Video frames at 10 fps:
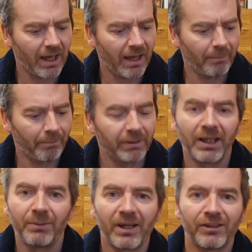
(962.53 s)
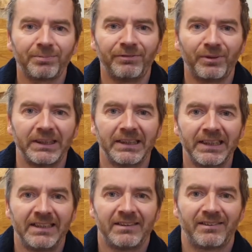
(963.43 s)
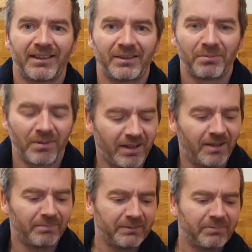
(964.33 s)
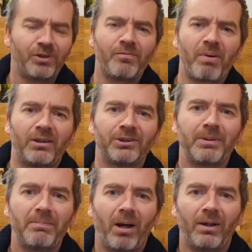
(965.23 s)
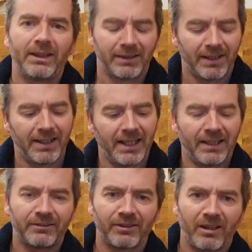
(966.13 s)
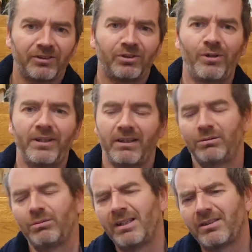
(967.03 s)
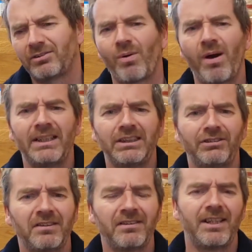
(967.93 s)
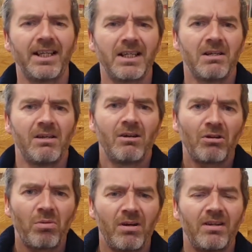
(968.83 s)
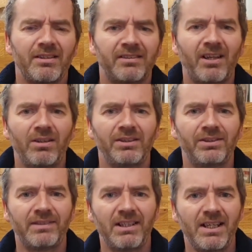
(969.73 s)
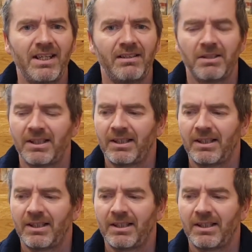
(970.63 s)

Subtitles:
But no one asked me for it. So it sort of passed me by. And then I saw it. I thought, well, it's quite interesting. Quite like the size of it.